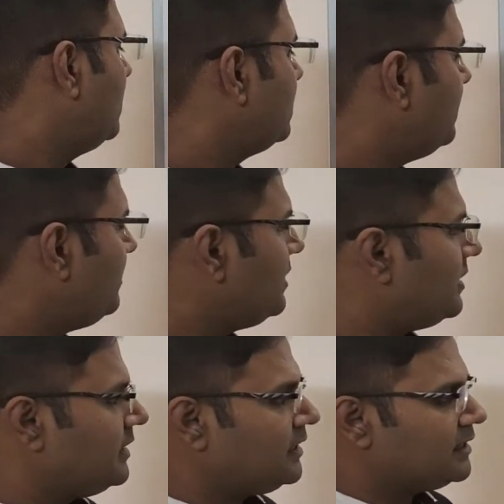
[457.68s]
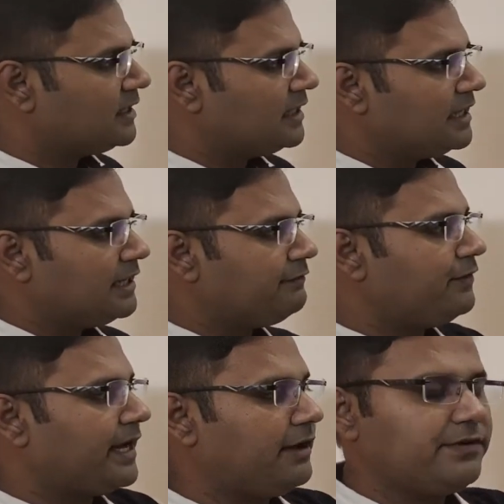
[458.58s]
Similarly, if
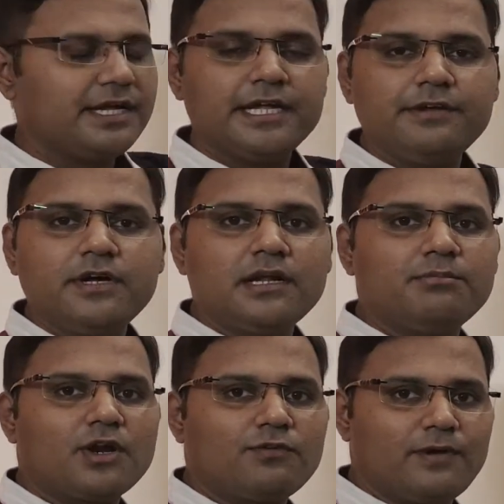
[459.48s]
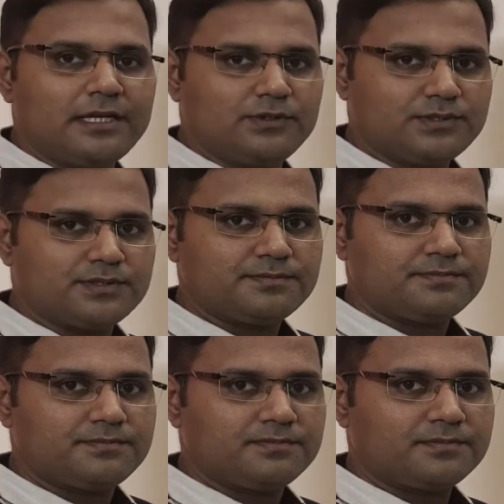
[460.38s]
we have even number of values,
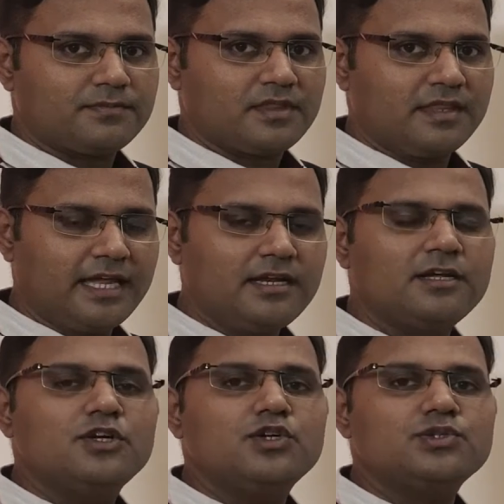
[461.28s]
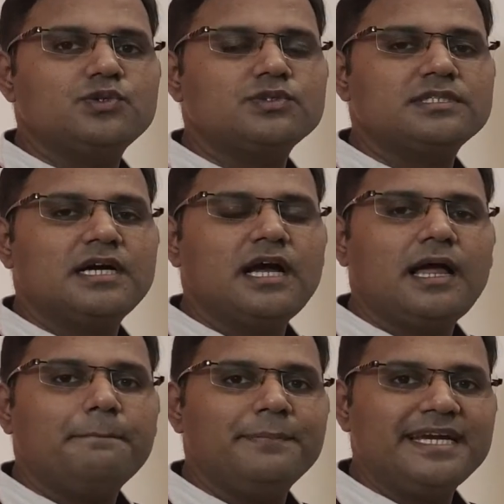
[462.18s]
then choose the
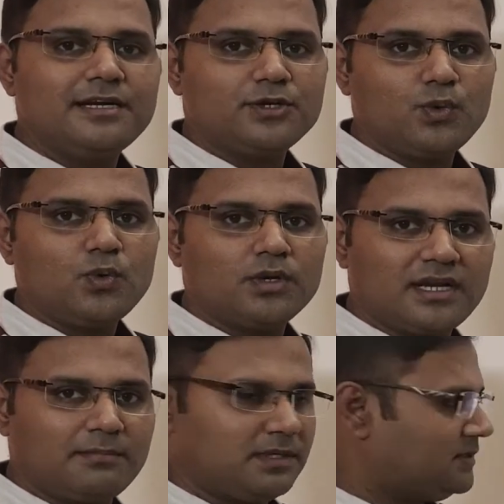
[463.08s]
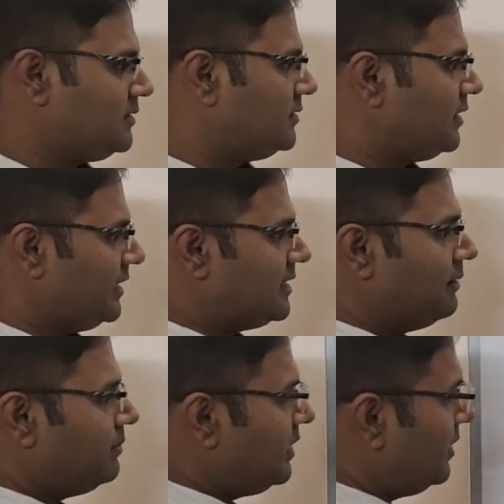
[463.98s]
middle two numbers.
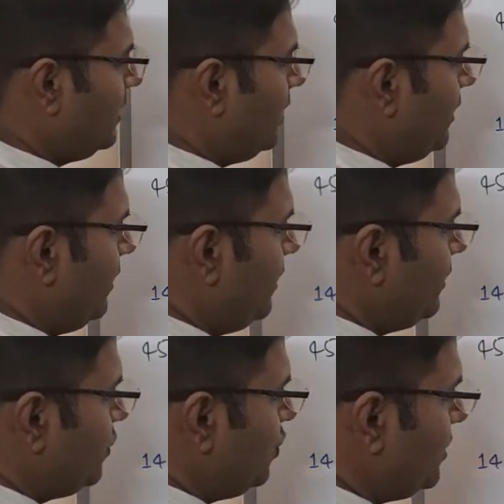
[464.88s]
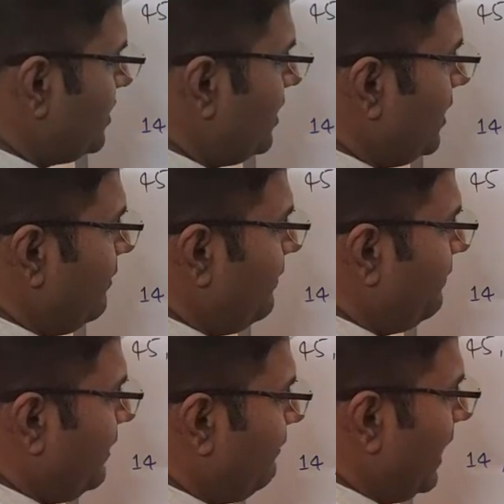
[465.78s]
Example, choose
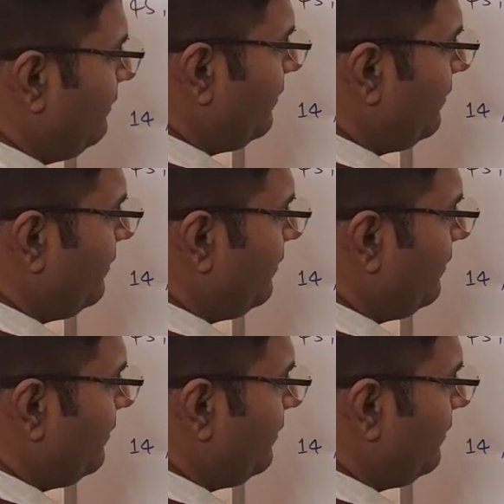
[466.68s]
55